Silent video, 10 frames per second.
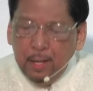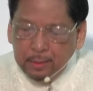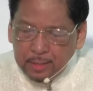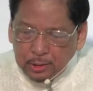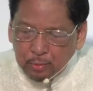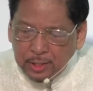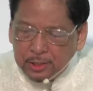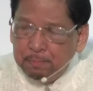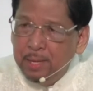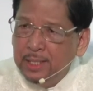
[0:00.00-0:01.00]
And that's why
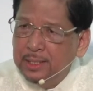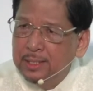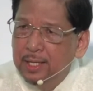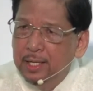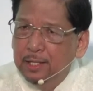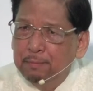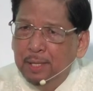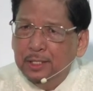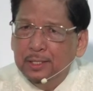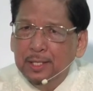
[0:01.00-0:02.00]
it makes, it
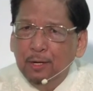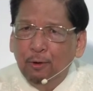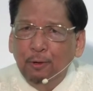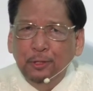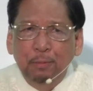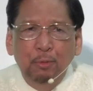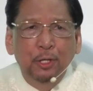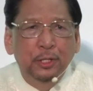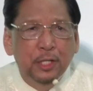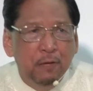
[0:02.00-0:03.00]
makes all the
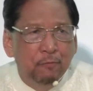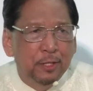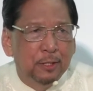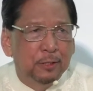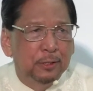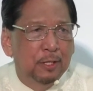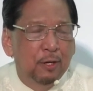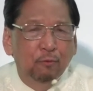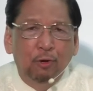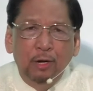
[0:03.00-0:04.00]
more difficult
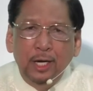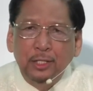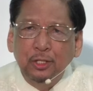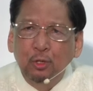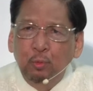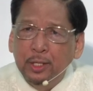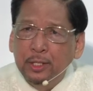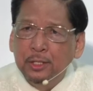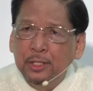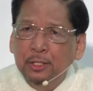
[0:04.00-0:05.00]
for us to
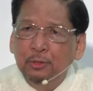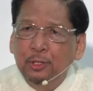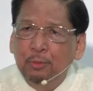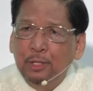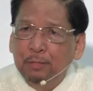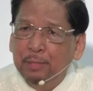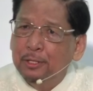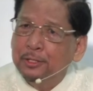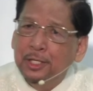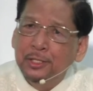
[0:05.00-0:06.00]
witness into the world
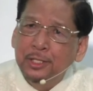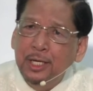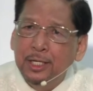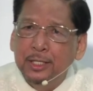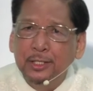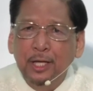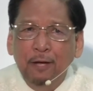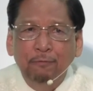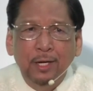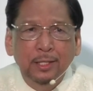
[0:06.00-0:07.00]
because they see us
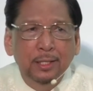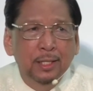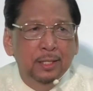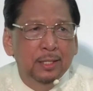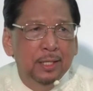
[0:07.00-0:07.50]
fighting